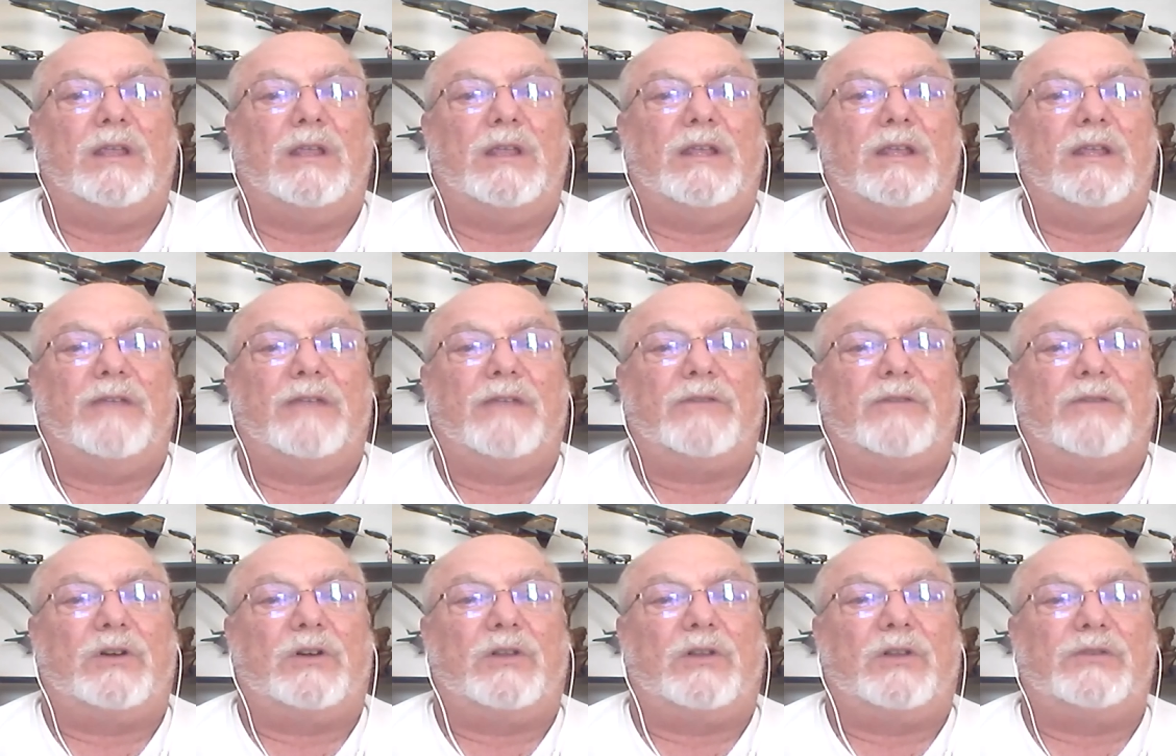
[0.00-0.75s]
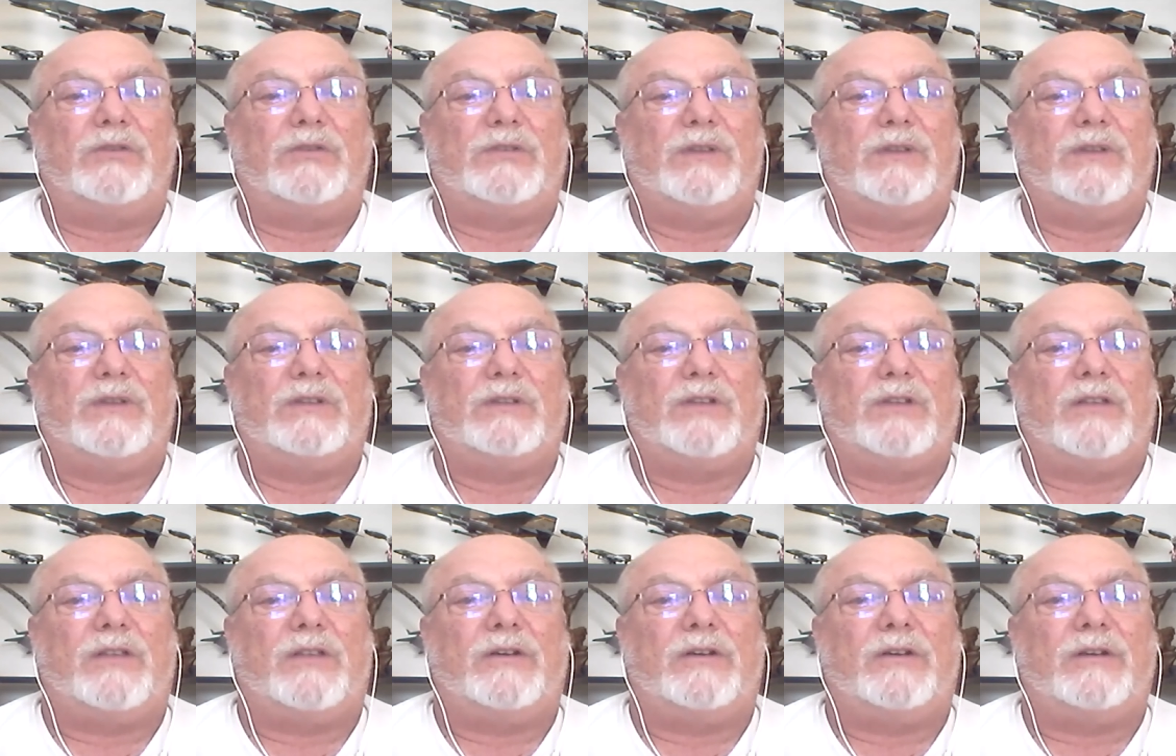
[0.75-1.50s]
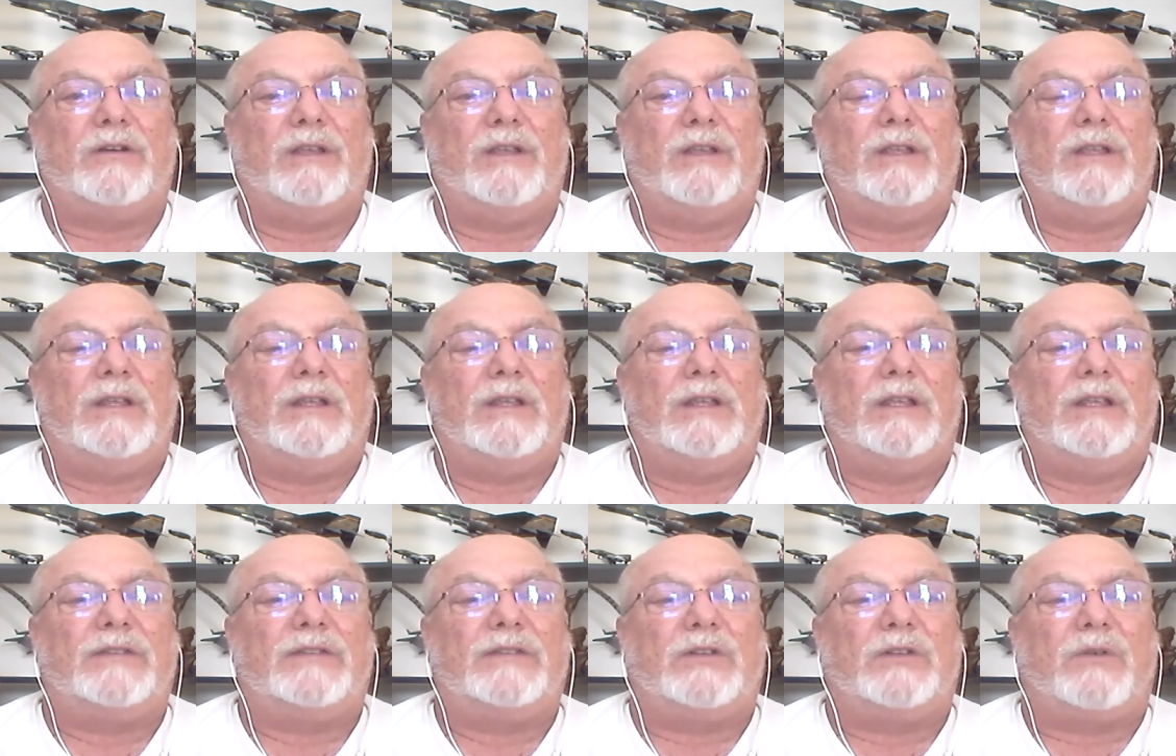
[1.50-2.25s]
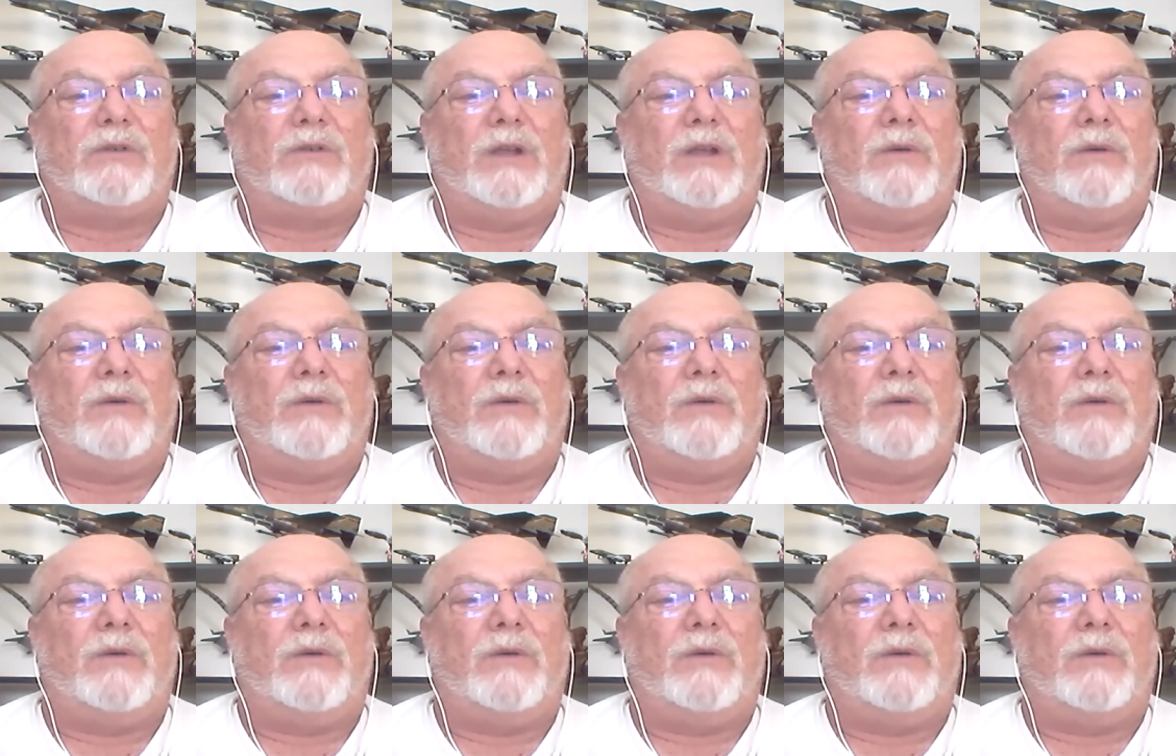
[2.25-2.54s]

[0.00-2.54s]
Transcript: if they're close to each other, is a great way to